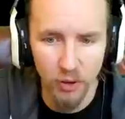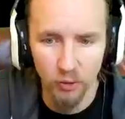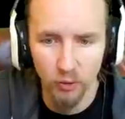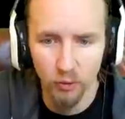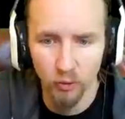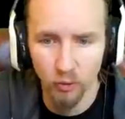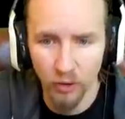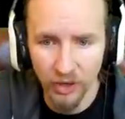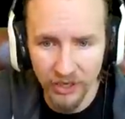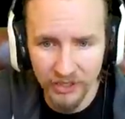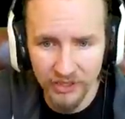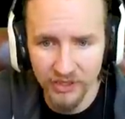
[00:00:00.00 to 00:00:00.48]

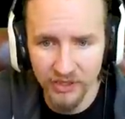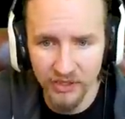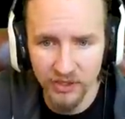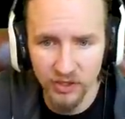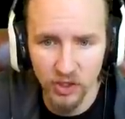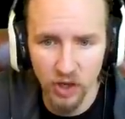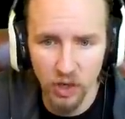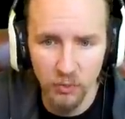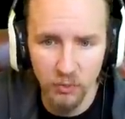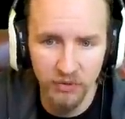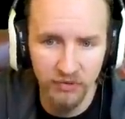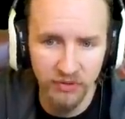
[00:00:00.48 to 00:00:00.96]
right at the
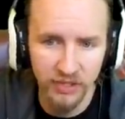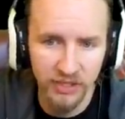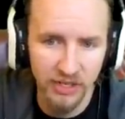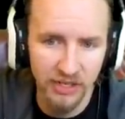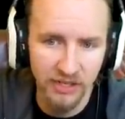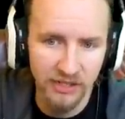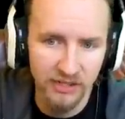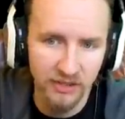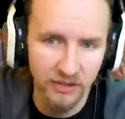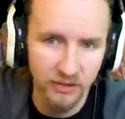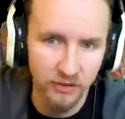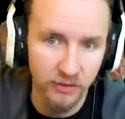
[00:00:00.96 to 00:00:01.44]
top of the
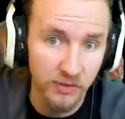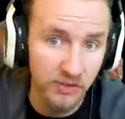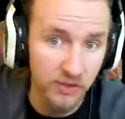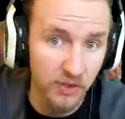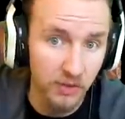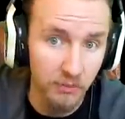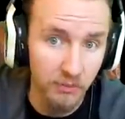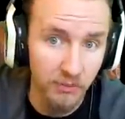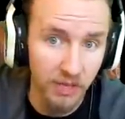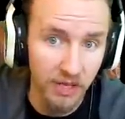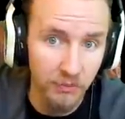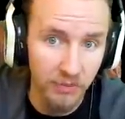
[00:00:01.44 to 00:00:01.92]
article,
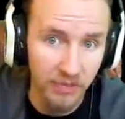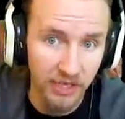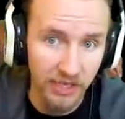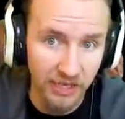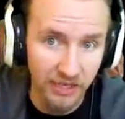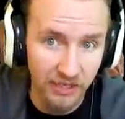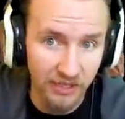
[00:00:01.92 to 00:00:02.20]
so maybe it